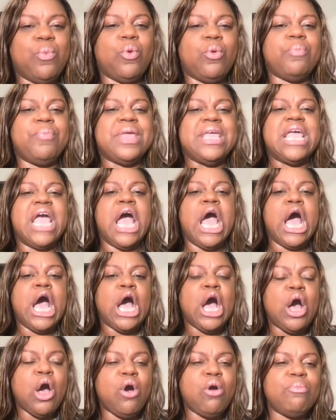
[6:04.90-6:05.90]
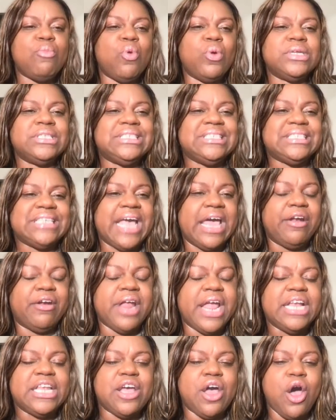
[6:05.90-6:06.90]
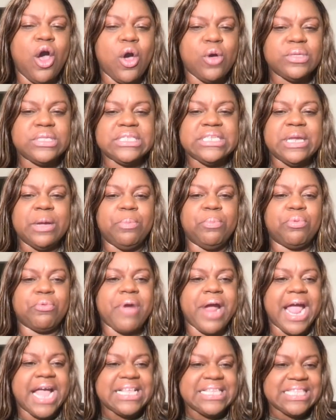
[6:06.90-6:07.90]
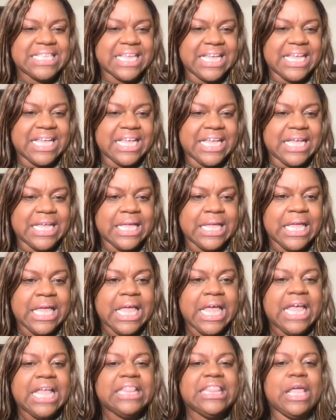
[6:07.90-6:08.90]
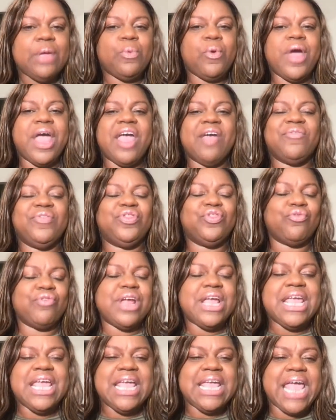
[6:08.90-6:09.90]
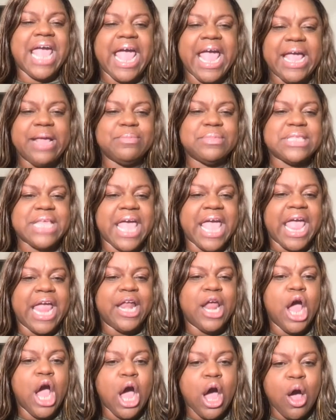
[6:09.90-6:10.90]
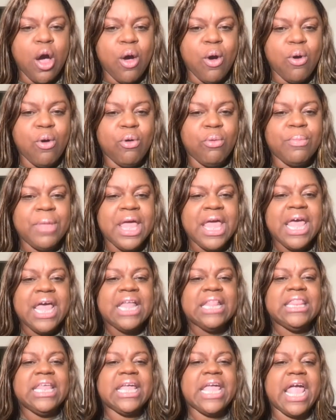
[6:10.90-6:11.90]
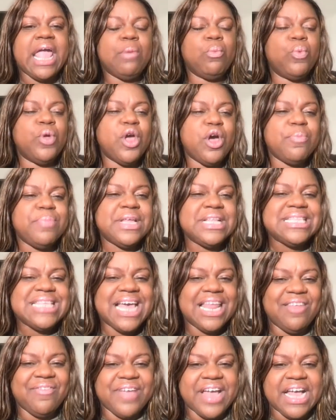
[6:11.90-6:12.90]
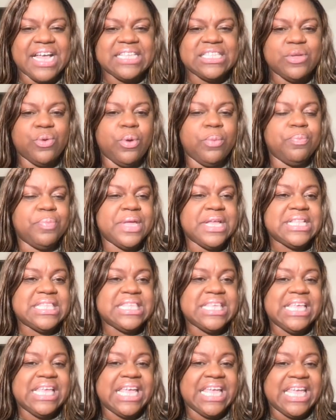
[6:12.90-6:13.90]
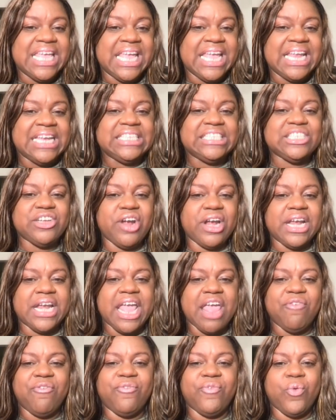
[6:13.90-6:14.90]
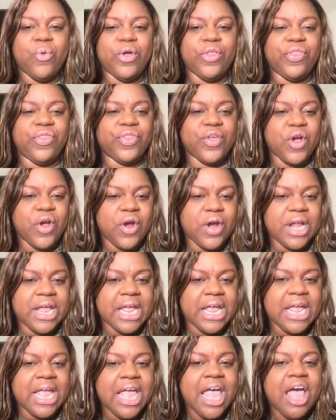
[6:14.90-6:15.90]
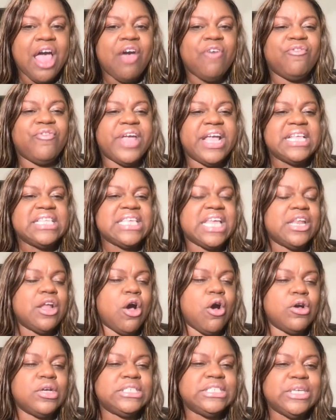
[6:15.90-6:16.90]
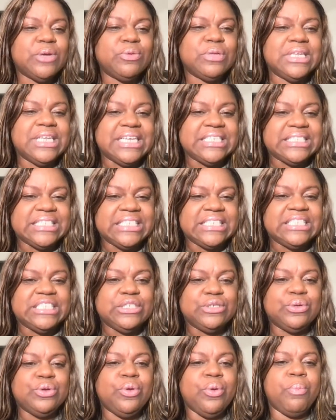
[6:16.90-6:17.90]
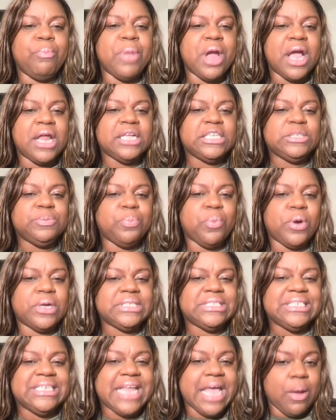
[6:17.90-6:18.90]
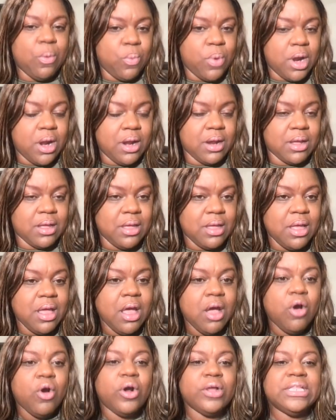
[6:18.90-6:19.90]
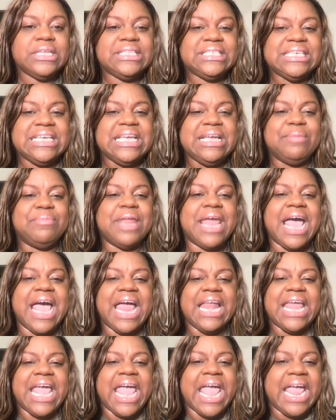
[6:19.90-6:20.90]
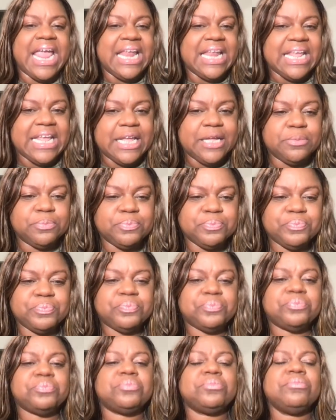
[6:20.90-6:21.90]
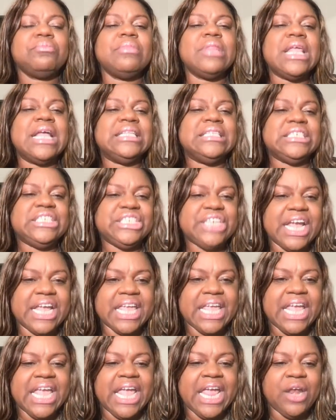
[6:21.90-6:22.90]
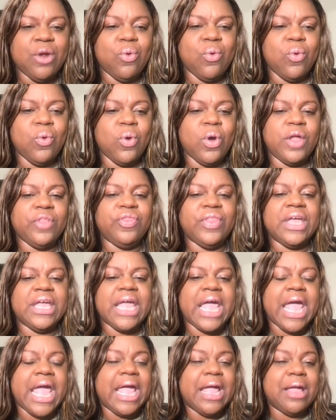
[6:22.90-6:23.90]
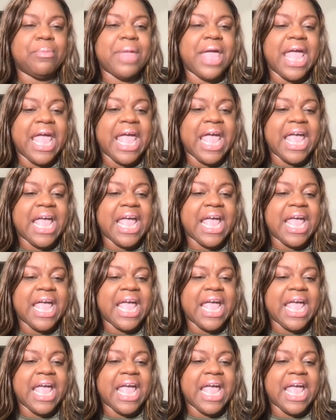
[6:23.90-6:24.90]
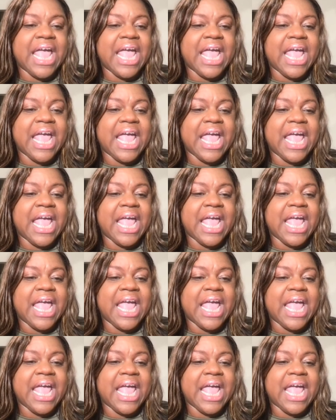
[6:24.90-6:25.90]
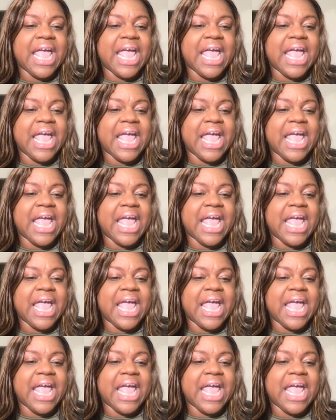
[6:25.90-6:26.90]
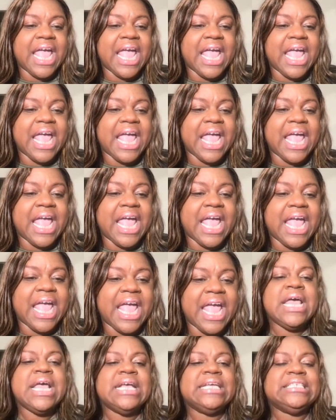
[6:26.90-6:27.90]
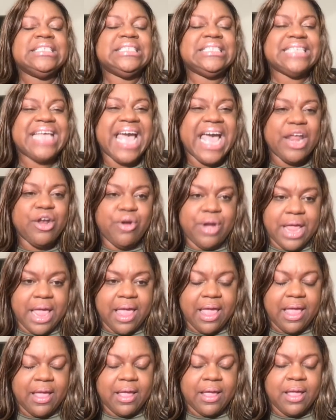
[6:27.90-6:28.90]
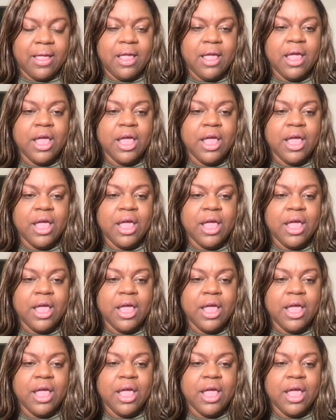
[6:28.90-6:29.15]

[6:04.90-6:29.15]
will be home on Saturday to host Nebraska. They will have 3 games at home. The game will be televised on BTN starting at 4:30. Fans can also listen to Maryland Sports Network or the Team 980 to check in on the game as well. Also, I think this is very important. Saturday,